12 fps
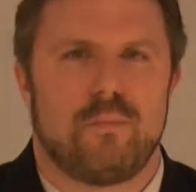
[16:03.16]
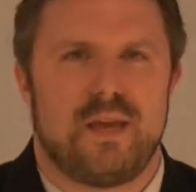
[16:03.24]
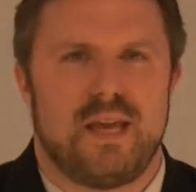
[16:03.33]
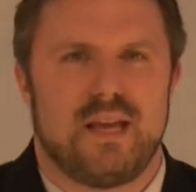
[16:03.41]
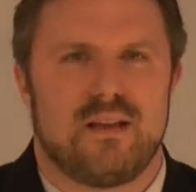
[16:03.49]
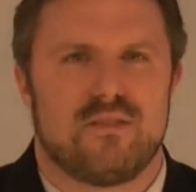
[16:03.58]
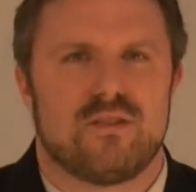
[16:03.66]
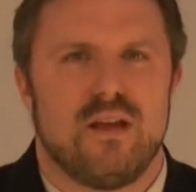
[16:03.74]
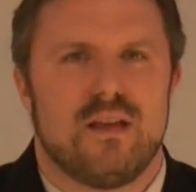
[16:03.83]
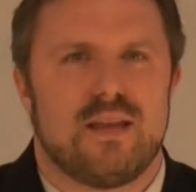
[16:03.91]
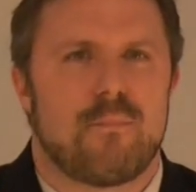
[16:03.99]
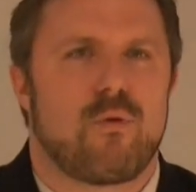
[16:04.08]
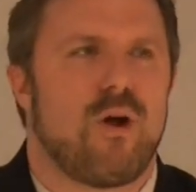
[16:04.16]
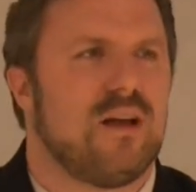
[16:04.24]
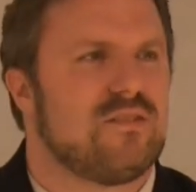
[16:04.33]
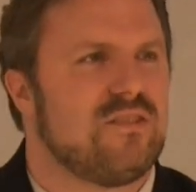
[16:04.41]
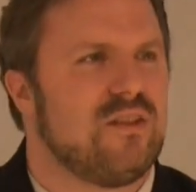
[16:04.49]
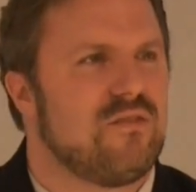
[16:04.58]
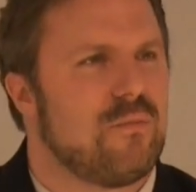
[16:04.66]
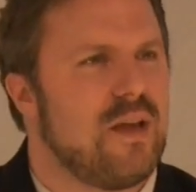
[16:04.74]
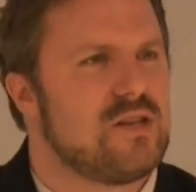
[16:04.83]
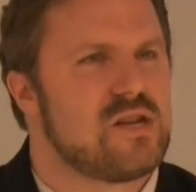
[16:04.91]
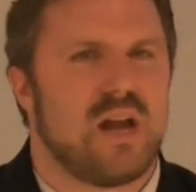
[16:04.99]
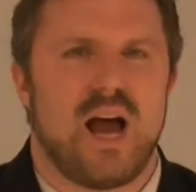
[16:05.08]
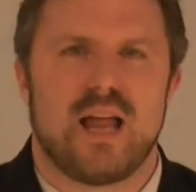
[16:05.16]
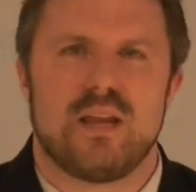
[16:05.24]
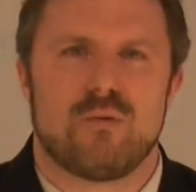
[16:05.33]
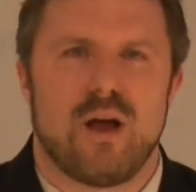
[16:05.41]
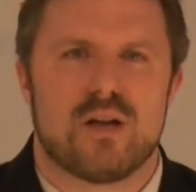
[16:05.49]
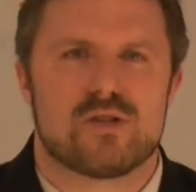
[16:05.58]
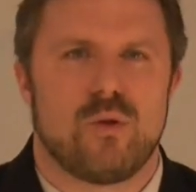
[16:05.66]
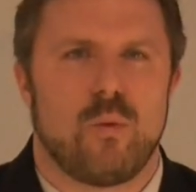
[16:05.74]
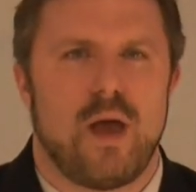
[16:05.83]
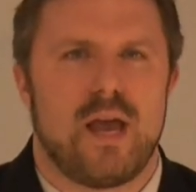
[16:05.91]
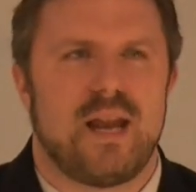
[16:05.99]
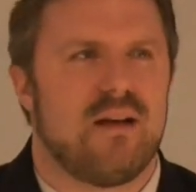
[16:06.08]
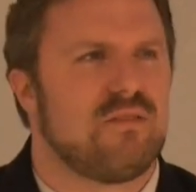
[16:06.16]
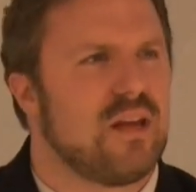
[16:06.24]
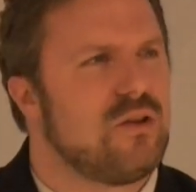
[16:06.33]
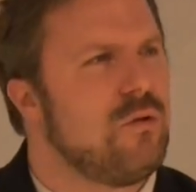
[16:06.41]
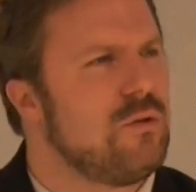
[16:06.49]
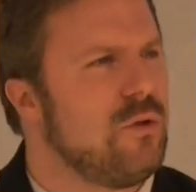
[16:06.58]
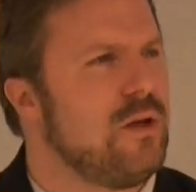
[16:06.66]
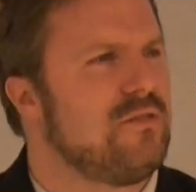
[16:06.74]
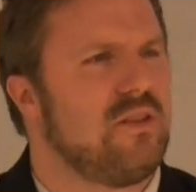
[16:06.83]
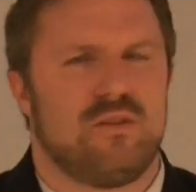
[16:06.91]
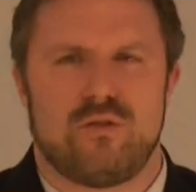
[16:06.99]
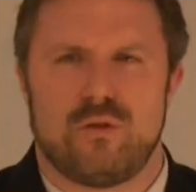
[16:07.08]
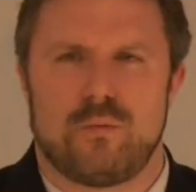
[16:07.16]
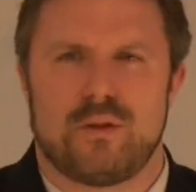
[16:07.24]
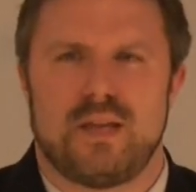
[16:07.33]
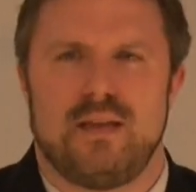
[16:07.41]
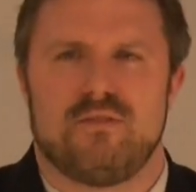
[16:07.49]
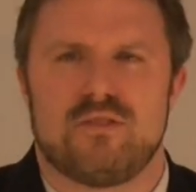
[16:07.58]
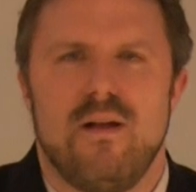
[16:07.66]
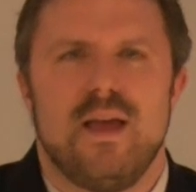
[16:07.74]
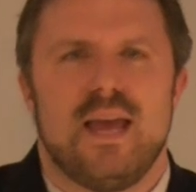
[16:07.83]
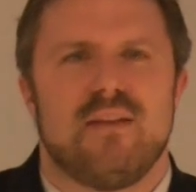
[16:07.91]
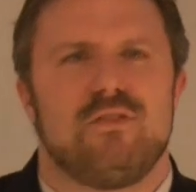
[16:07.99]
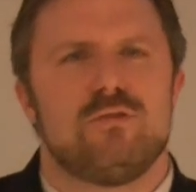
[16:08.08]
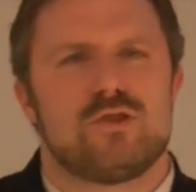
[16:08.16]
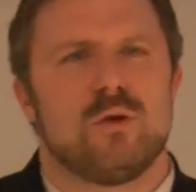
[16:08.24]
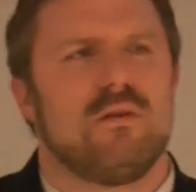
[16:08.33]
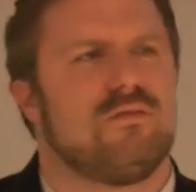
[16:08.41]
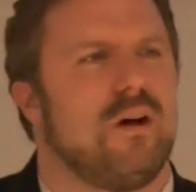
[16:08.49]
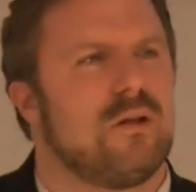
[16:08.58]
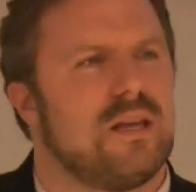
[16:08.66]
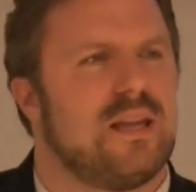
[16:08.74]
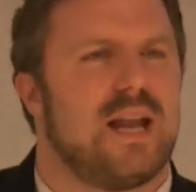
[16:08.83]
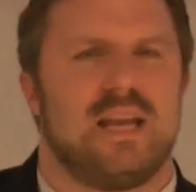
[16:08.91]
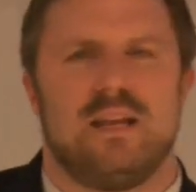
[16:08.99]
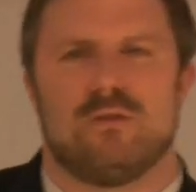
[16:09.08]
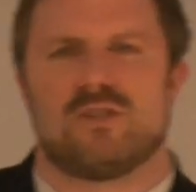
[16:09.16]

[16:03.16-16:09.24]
beings that process information in a highly rational way and have like no loyalty to their beliefs. If you show a Vulcan that he or